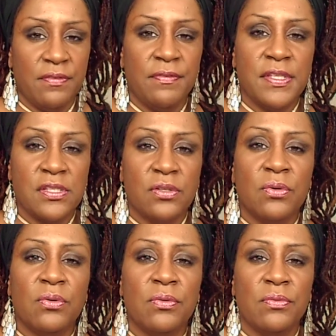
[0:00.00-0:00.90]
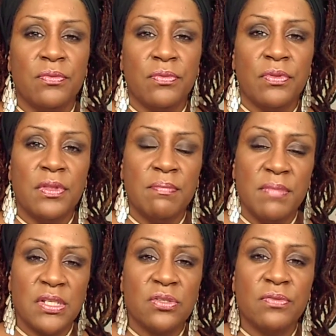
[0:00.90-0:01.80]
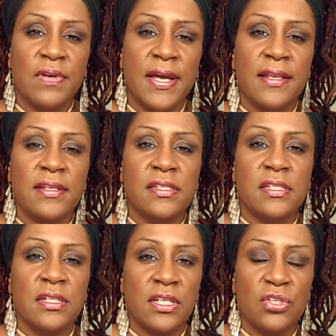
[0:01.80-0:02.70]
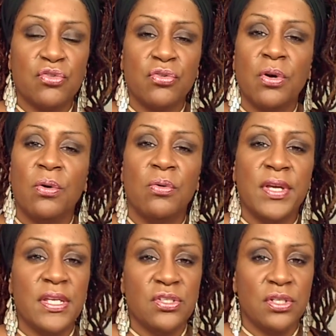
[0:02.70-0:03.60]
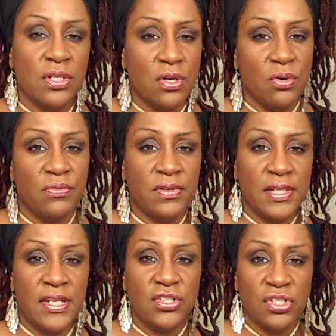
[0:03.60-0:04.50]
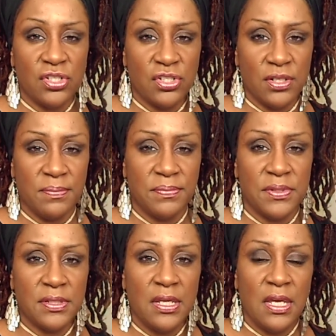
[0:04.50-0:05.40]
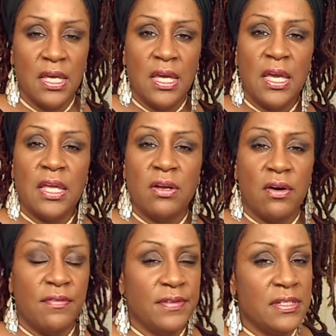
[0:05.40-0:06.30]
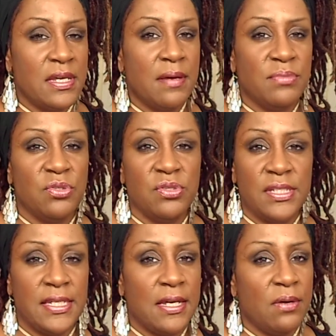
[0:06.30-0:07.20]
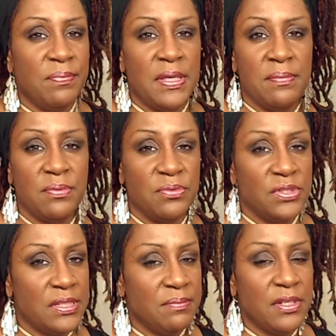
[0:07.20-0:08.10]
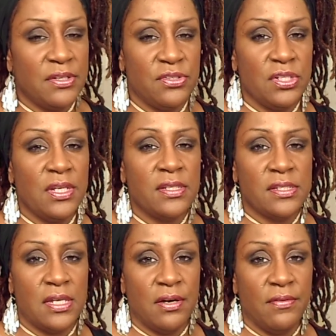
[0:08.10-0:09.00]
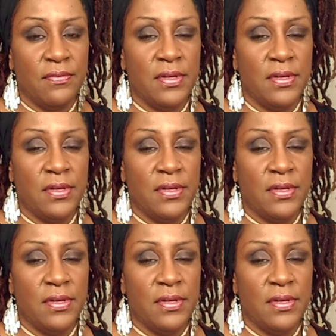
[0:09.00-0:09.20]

physical, the mental violence, and the control into your own relationships. And oftentimes you seek out people similar to yourself,